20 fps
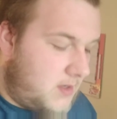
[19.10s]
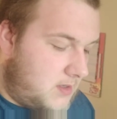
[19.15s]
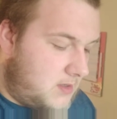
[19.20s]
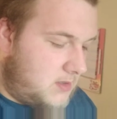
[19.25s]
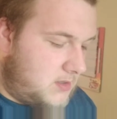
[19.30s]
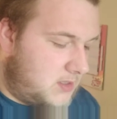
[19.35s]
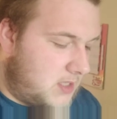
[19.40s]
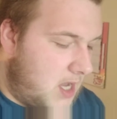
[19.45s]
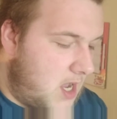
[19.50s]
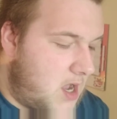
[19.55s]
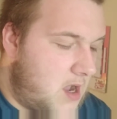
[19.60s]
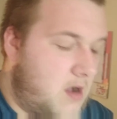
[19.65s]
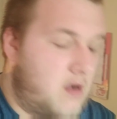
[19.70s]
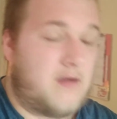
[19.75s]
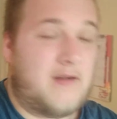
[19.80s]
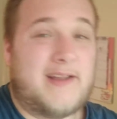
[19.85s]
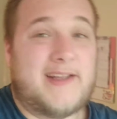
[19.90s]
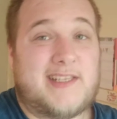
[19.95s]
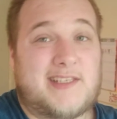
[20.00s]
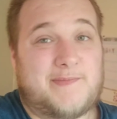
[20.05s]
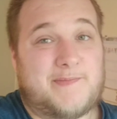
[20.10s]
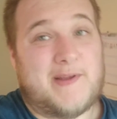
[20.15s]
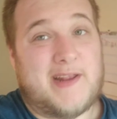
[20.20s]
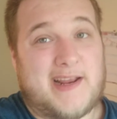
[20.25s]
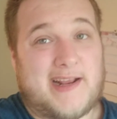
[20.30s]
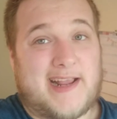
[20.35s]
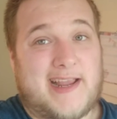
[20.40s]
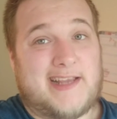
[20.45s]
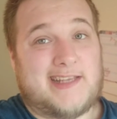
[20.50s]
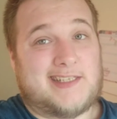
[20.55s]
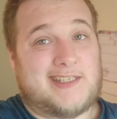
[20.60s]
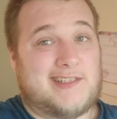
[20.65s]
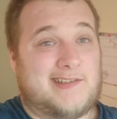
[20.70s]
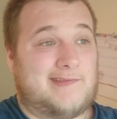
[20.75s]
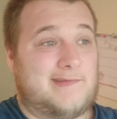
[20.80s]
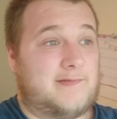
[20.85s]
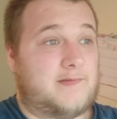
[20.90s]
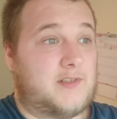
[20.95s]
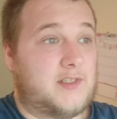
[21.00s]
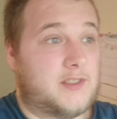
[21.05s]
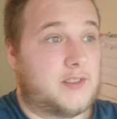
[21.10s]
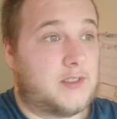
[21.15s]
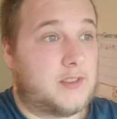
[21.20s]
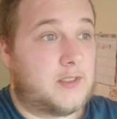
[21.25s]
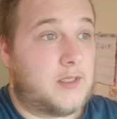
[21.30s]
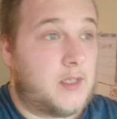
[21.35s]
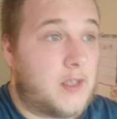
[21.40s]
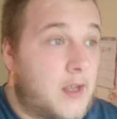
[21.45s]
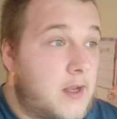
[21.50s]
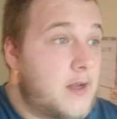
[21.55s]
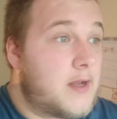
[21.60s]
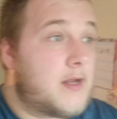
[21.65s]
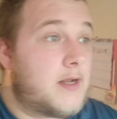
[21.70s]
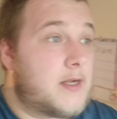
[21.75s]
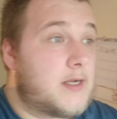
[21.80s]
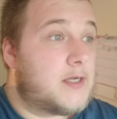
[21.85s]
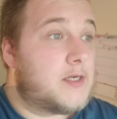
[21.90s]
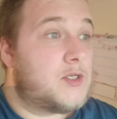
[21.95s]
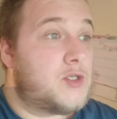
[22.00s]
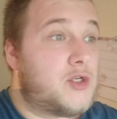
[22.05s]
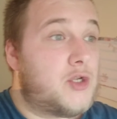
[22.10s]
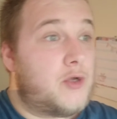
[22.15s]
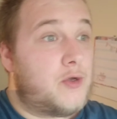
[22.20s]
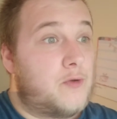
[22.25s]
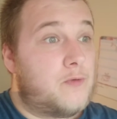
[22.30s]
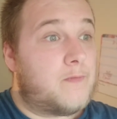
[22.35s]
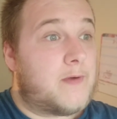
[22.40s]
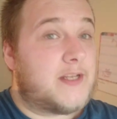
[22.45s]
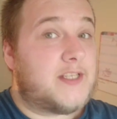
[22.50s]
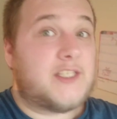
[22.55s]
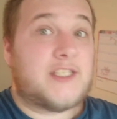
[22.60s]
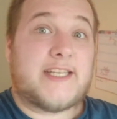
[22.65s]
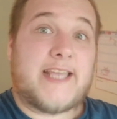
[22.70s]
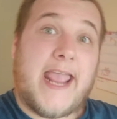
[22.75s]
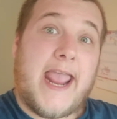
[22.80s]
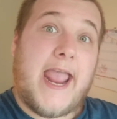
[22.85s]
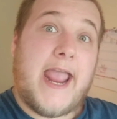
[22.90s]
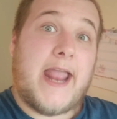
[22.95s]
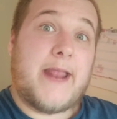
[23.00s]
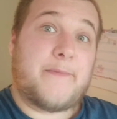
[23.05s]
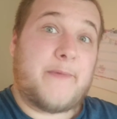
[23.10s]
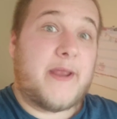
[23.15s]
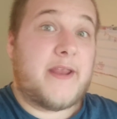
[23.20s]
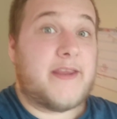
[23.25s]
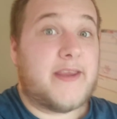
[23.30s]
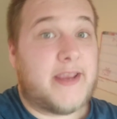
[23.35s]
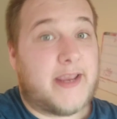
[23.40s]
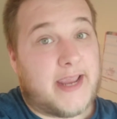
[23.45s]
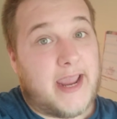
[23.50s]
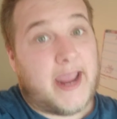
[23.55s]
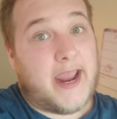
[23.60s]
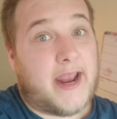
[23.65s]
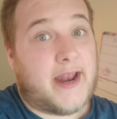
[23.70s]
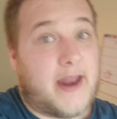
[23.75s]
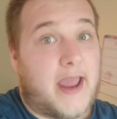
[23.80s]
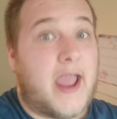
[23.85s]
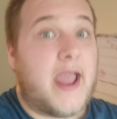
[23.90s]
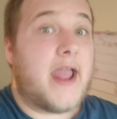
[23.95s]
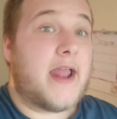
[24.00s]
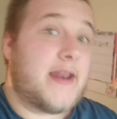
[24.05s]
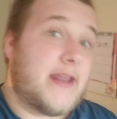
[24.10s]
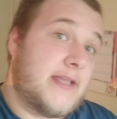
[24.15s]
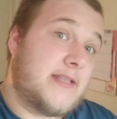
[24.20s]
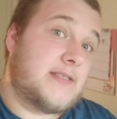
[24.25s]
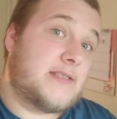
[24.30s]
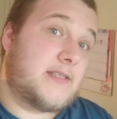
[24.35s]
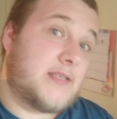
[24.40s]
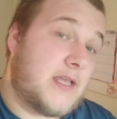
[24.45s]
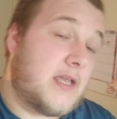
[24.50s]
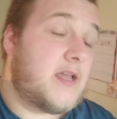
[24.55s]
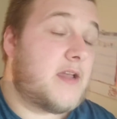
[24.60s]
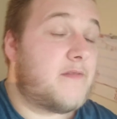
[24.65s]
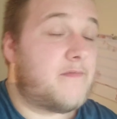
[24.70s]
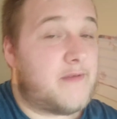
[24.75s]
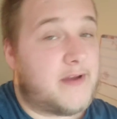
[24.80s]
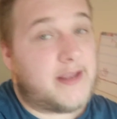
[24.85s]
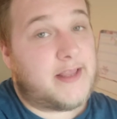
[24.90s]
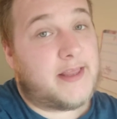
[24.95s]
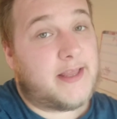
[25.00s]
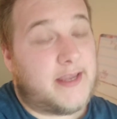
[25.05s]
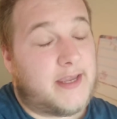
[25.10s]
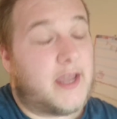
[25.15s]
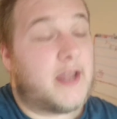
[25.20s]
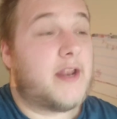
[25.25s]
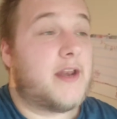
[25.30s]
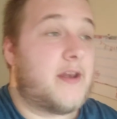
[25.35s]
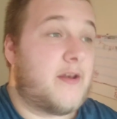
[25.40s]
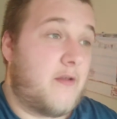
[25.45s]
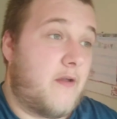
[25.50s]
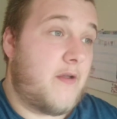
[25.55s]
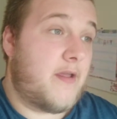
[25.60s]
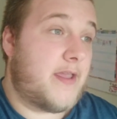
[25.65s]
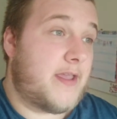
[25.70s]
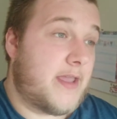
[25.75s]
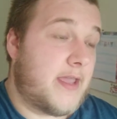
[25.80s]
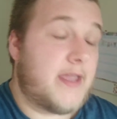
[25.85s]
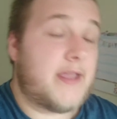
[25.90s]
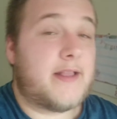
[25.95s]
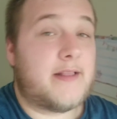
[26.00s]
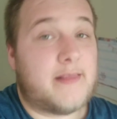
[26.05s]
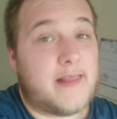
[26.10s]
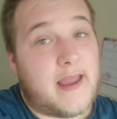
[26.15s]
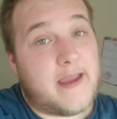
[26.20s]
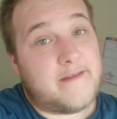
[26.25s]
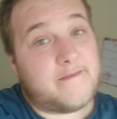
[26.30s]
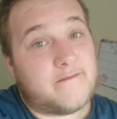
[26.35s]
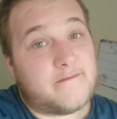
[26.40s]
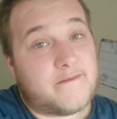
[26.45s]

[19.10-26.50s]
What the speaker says: So it's been a case of just do what you can when you can, and it's a really annoying life.